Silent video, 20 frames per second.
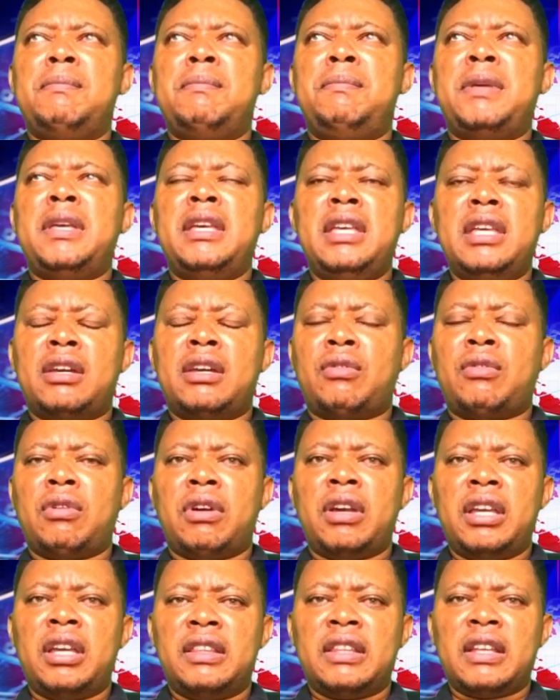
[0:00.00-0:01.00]
be equal
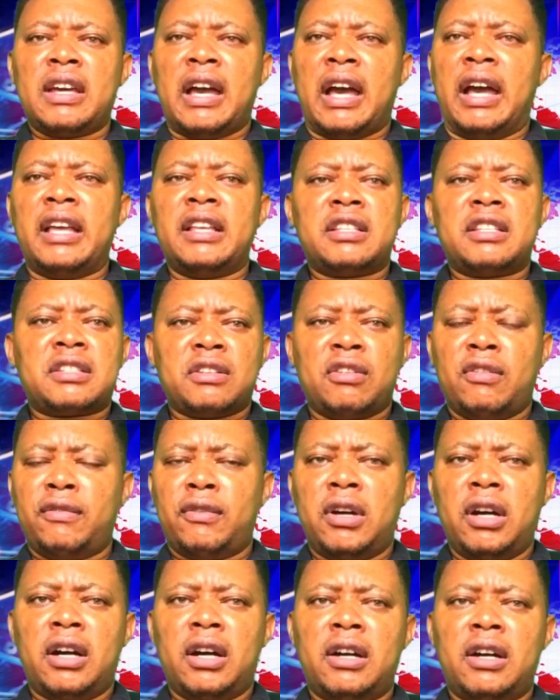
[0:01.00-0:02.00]
in the eyes
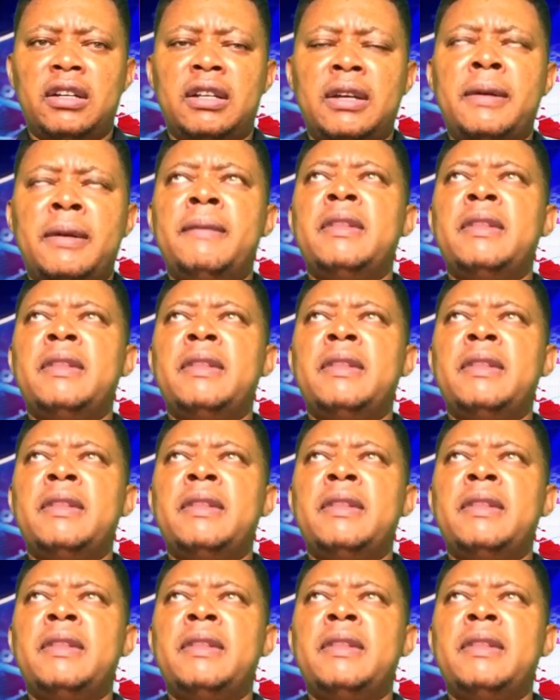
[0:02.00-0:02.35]
of God.